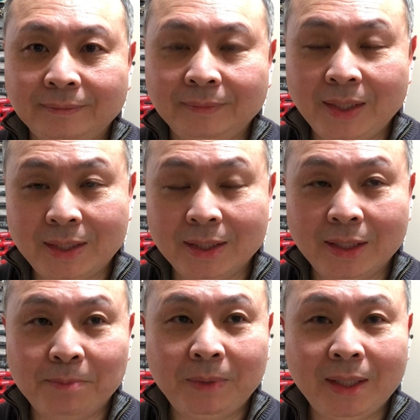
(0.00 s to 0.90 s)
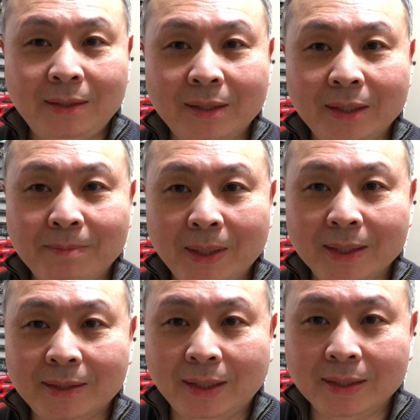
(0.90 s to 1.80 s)
This is an update on the Bunny
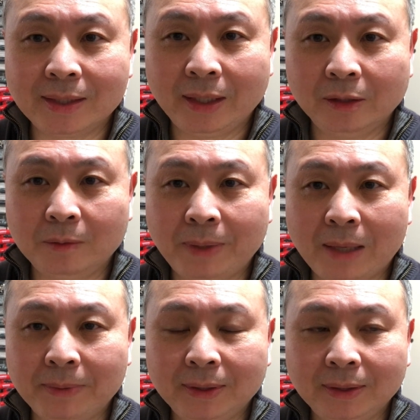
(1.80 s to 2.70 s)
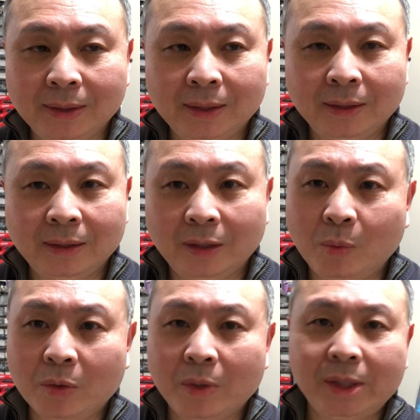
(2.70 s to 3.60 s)
Science Halo Papper.
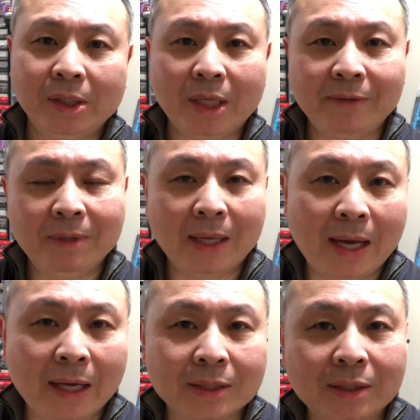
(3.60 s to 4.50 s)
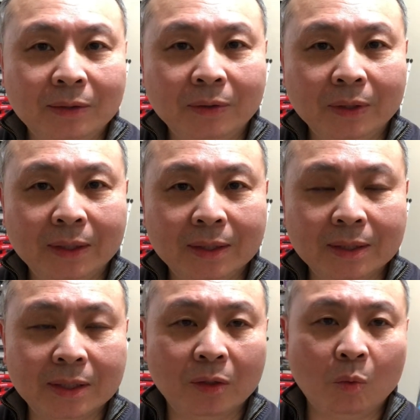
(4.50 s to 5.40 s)
One question I've been asked
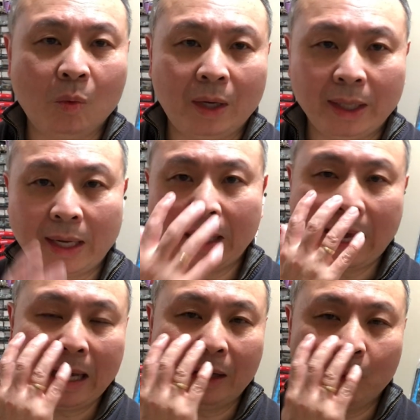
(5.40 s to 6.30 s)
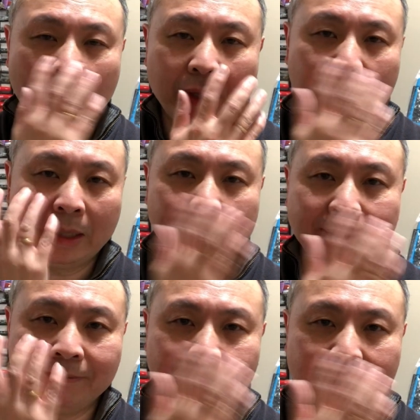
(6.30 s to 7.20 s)
is why I wear
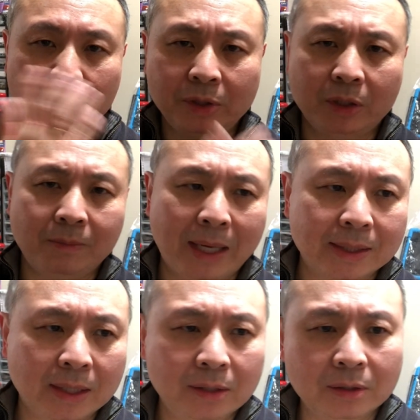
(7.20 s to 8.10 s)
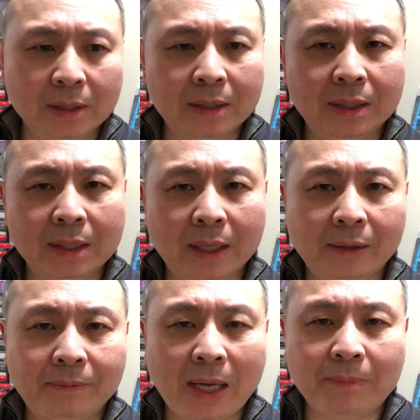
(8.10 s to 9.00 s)
a surgical mask underneath the
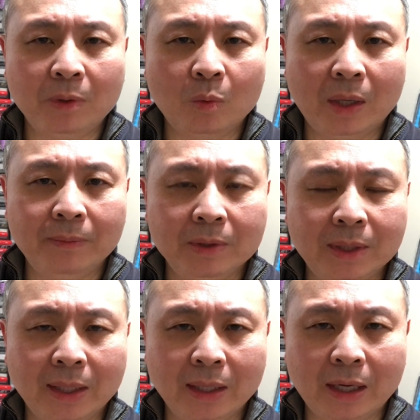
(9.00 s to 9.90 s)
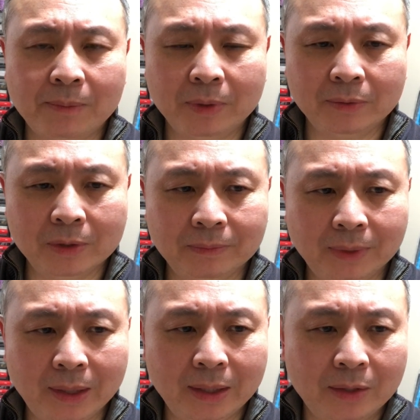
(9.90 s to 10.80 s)
Papper while I'm using it in the operating room.
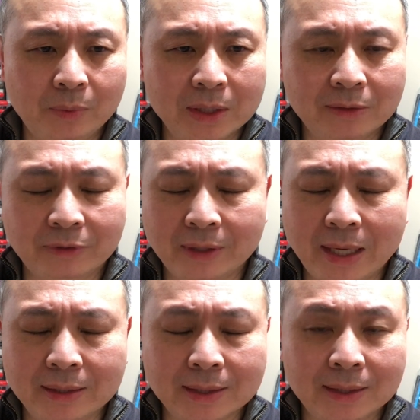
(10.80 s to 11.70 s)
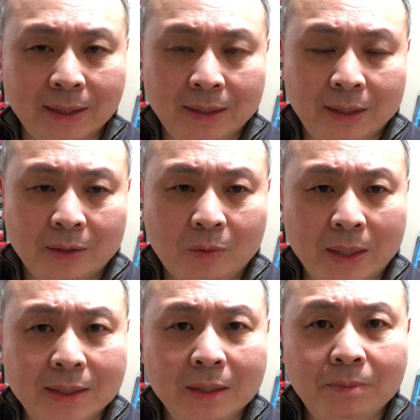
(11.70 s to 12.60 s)
And the reason for that is
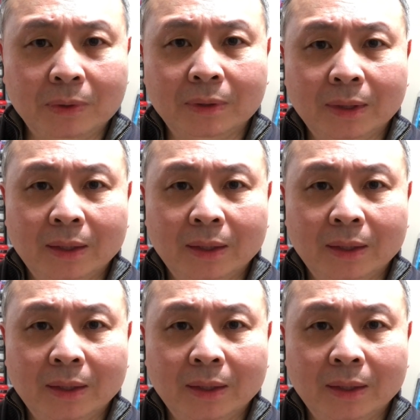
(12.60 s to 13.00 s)
quite simple.